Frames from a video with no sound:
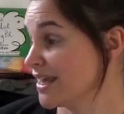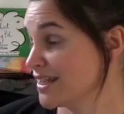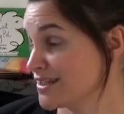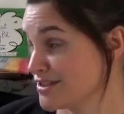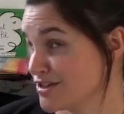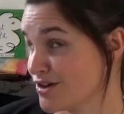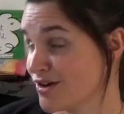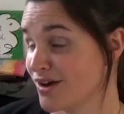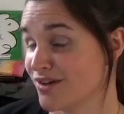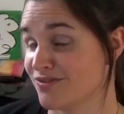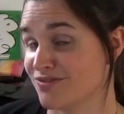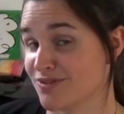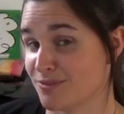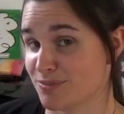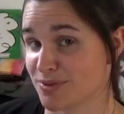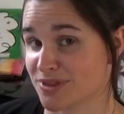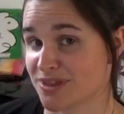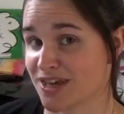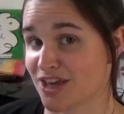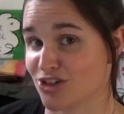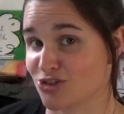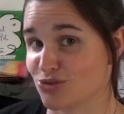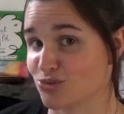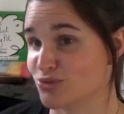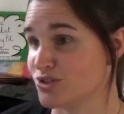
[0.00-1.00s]
time for
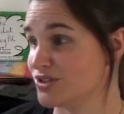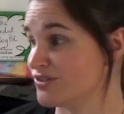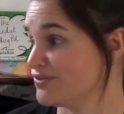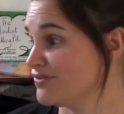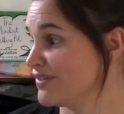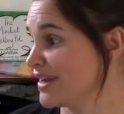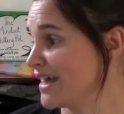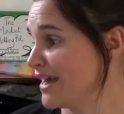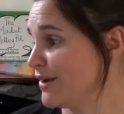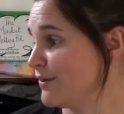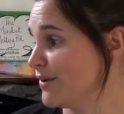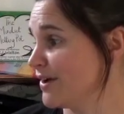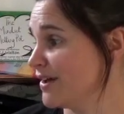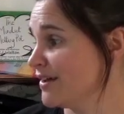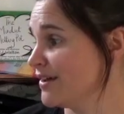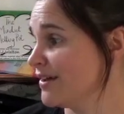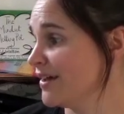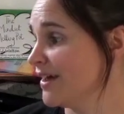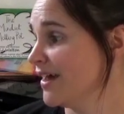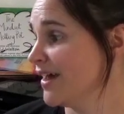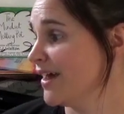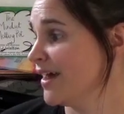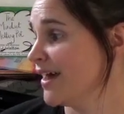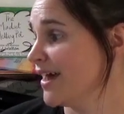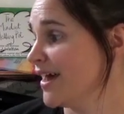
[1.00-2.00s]
potential to flower,
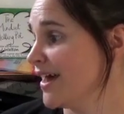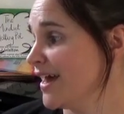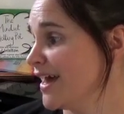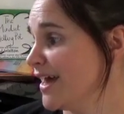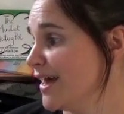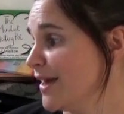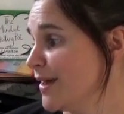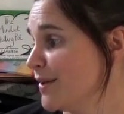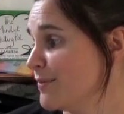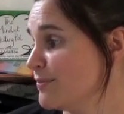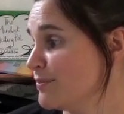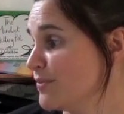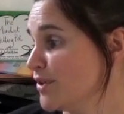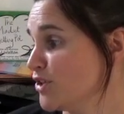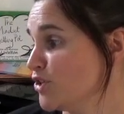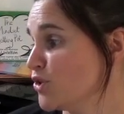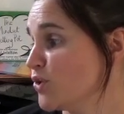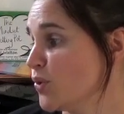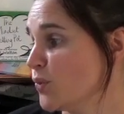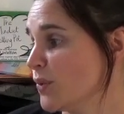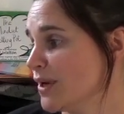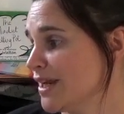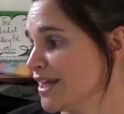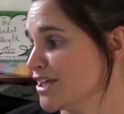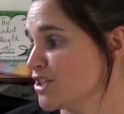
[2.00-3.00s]
but
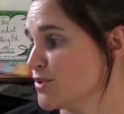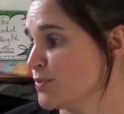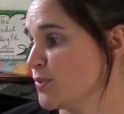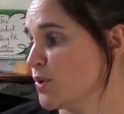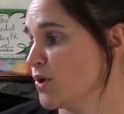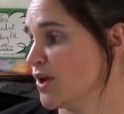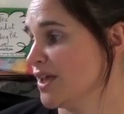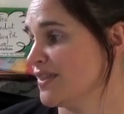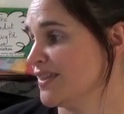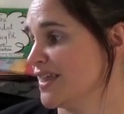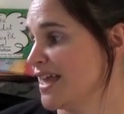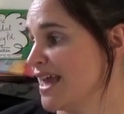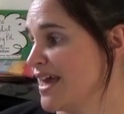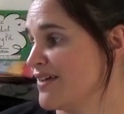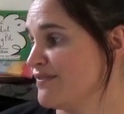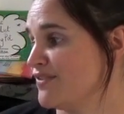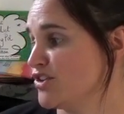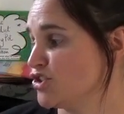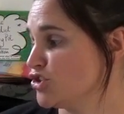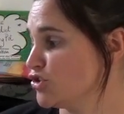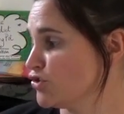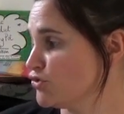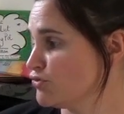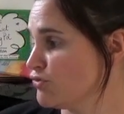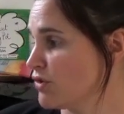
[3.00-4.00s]
you're willing to put in the
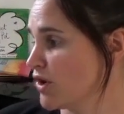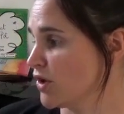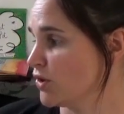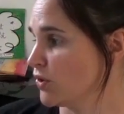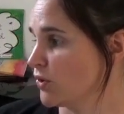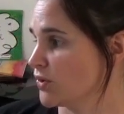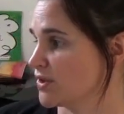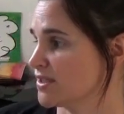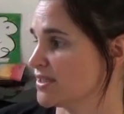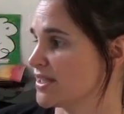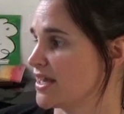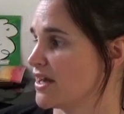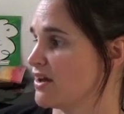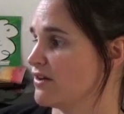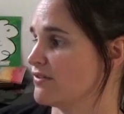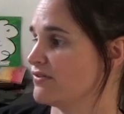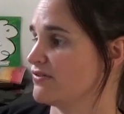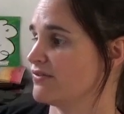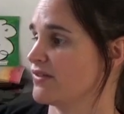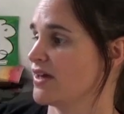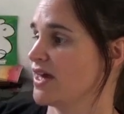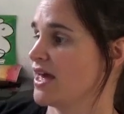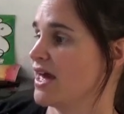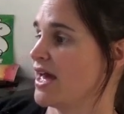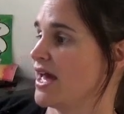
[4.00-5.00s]
effort to grow
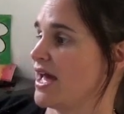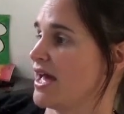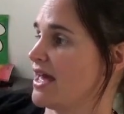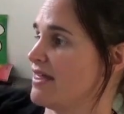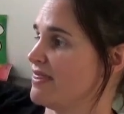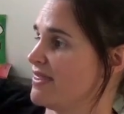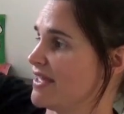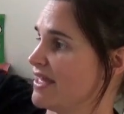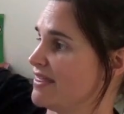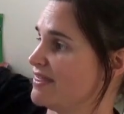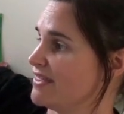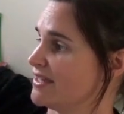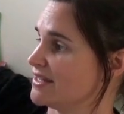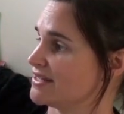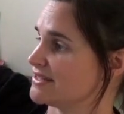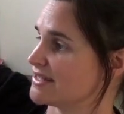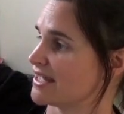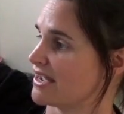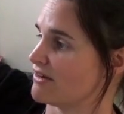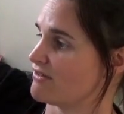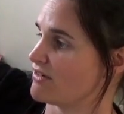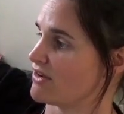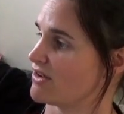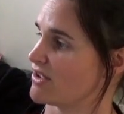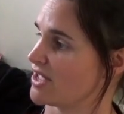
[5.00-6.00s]
yourself. And then this
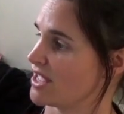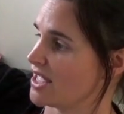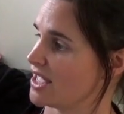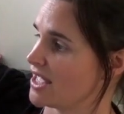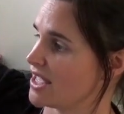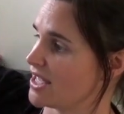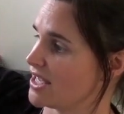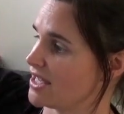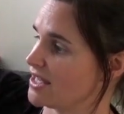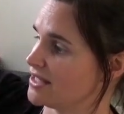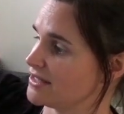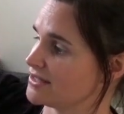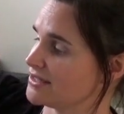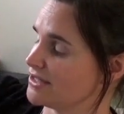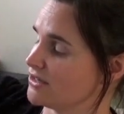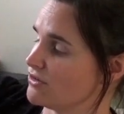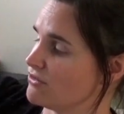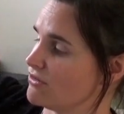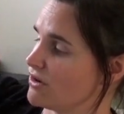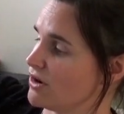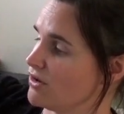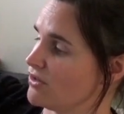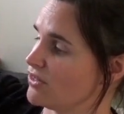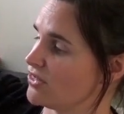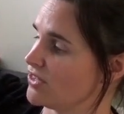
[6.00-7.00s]
arrow here is the
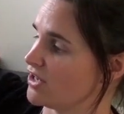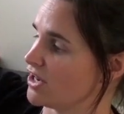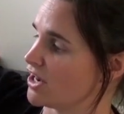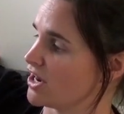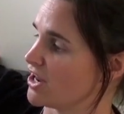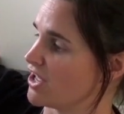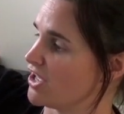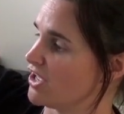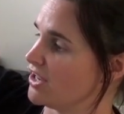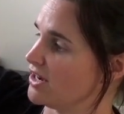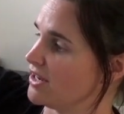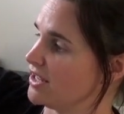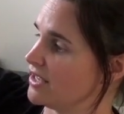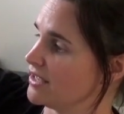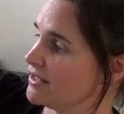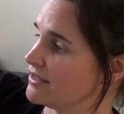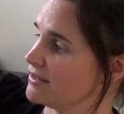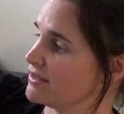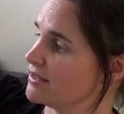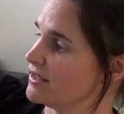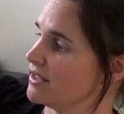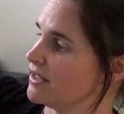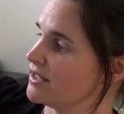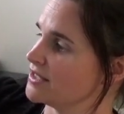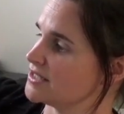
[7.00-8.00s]
growth and
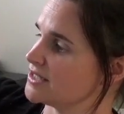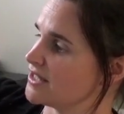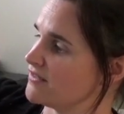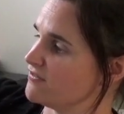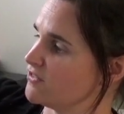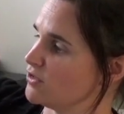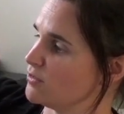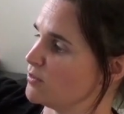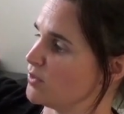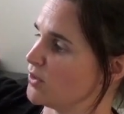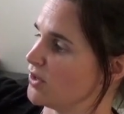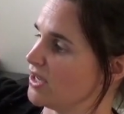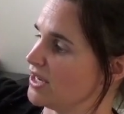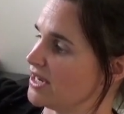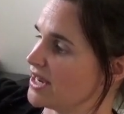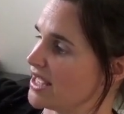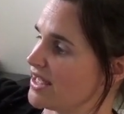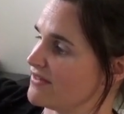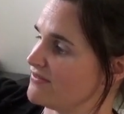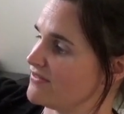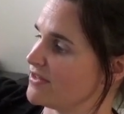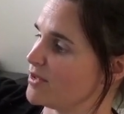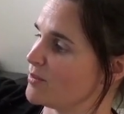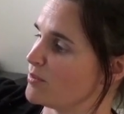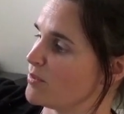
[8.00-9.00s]
learning. So if you put in
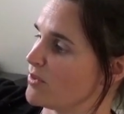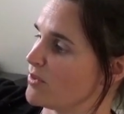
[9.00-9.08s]
effort,